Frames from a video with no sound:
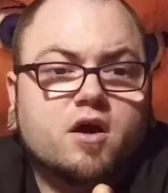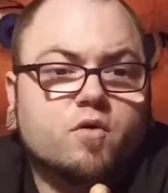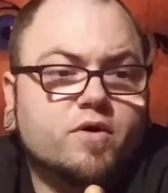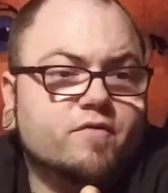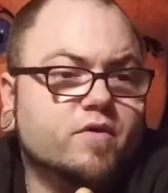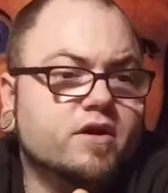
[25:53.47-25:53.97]

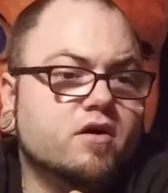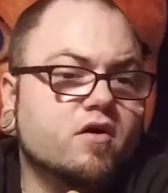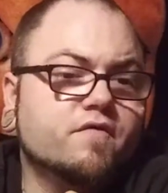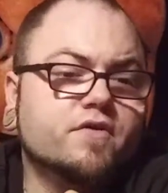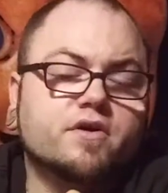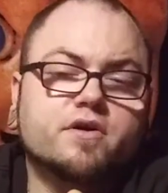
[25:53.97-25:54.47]
We went
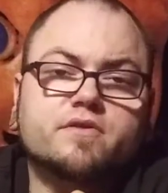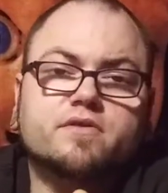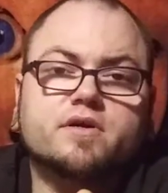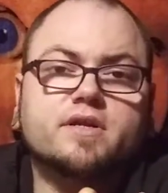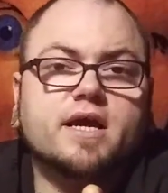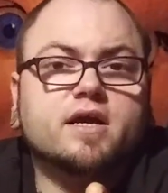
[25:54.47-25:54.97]
over
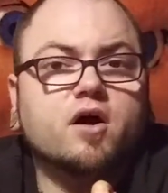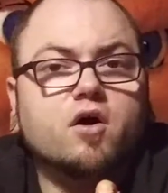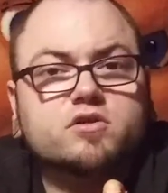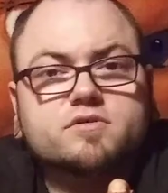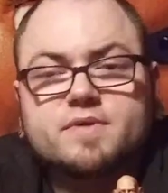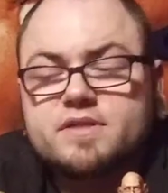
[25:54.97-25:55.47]
the NECA
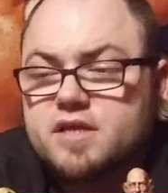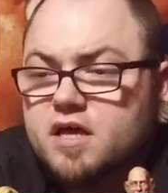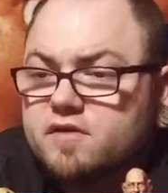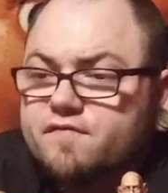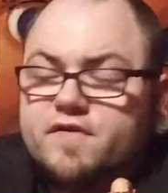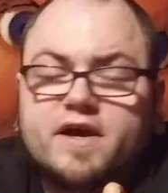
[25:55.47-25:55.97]
Ultimate
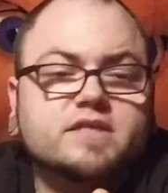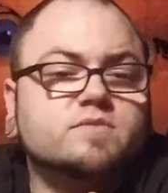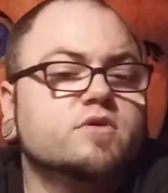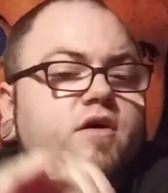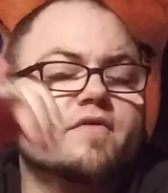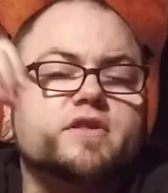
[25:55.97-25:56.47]
Leatherface,
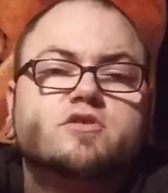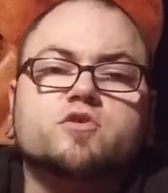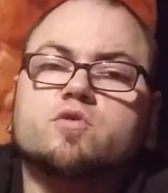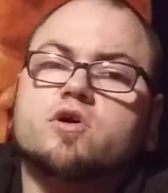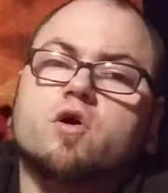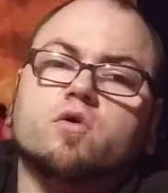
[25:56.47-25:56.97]
went over the two
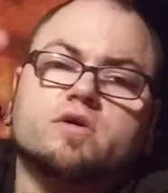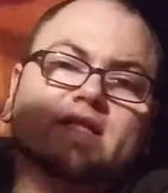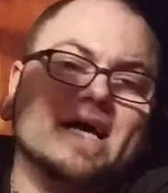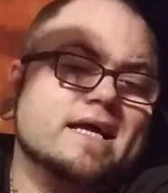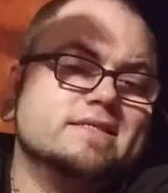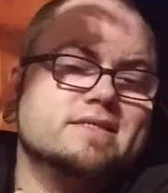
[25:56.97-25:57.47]
cult
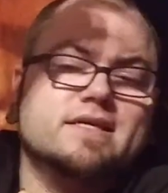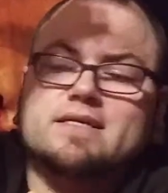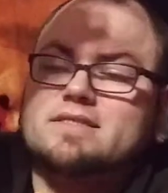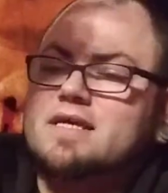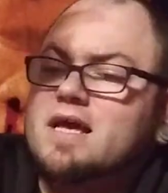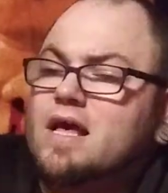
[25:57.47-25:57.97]

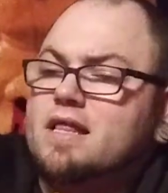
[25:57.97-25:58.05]
classics,